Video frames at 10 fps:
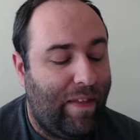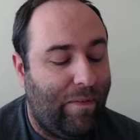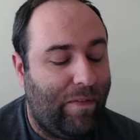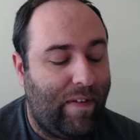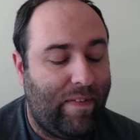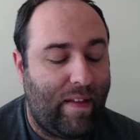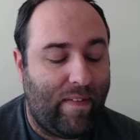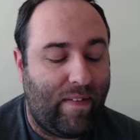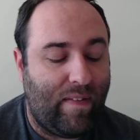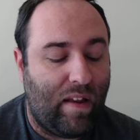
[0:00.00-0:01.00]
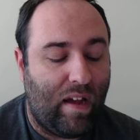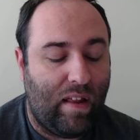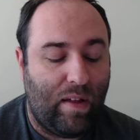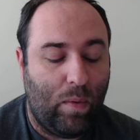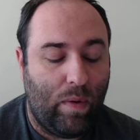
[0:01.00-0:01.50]
then Felicity sees Donna
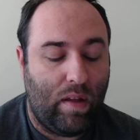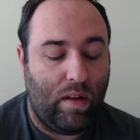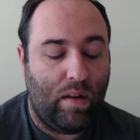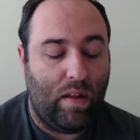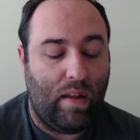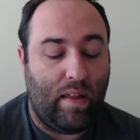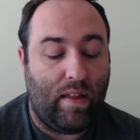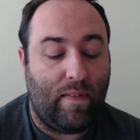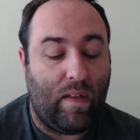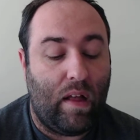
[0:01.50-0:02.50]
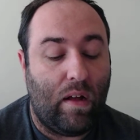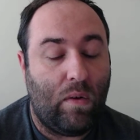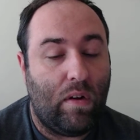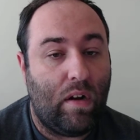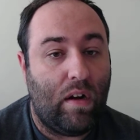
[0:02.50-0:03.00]
and Quentin, and it gets
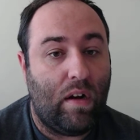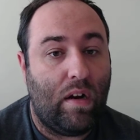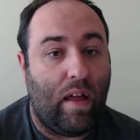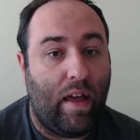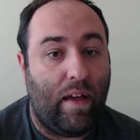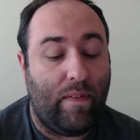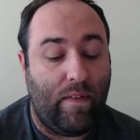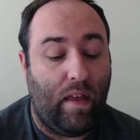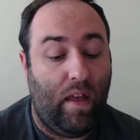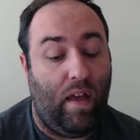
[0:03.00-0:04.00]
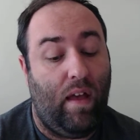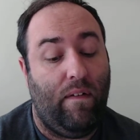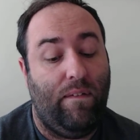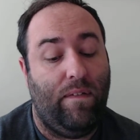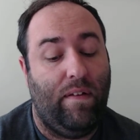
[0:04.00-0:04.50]
awkward as
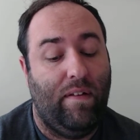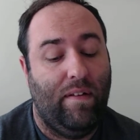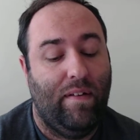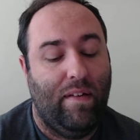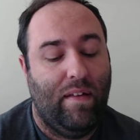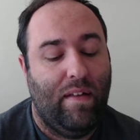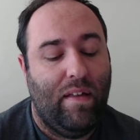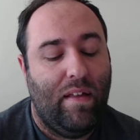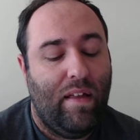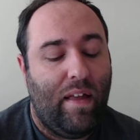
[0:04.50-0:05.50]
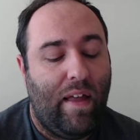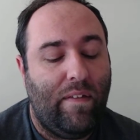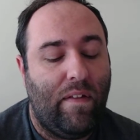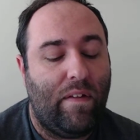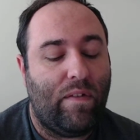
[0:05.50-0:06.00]
F. And
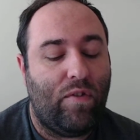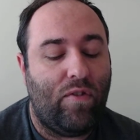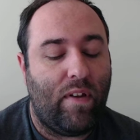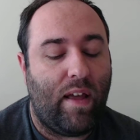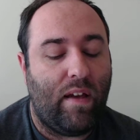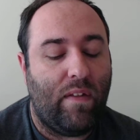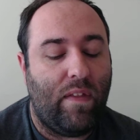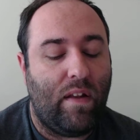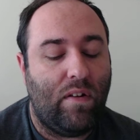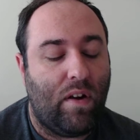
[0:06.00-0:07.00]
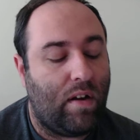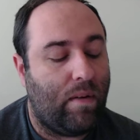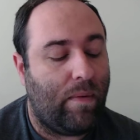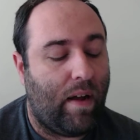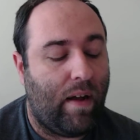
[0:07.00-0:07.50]
then there's a shootout, then Darhk
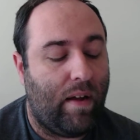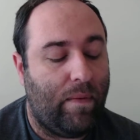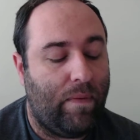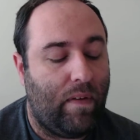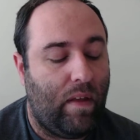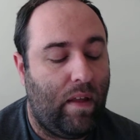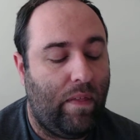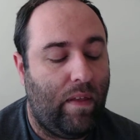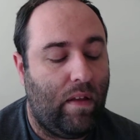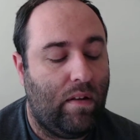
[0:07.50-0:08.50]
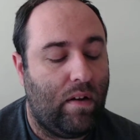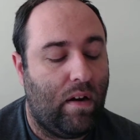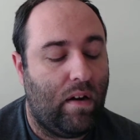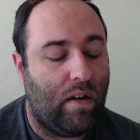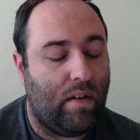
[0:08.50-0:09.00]
arrives, and then
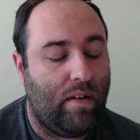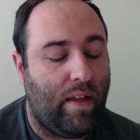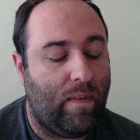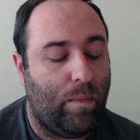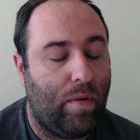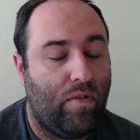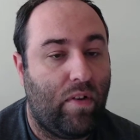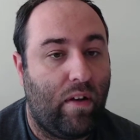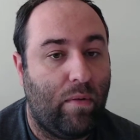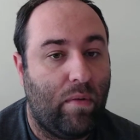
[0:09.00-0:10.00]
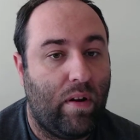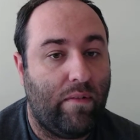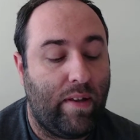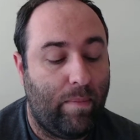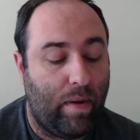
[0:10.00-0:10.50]
Darhk takes punch everyone of
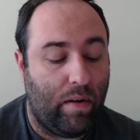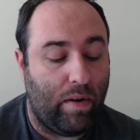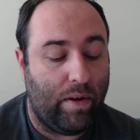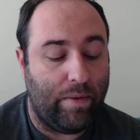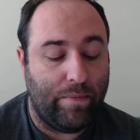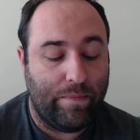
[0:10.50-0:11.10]
Team Arrow.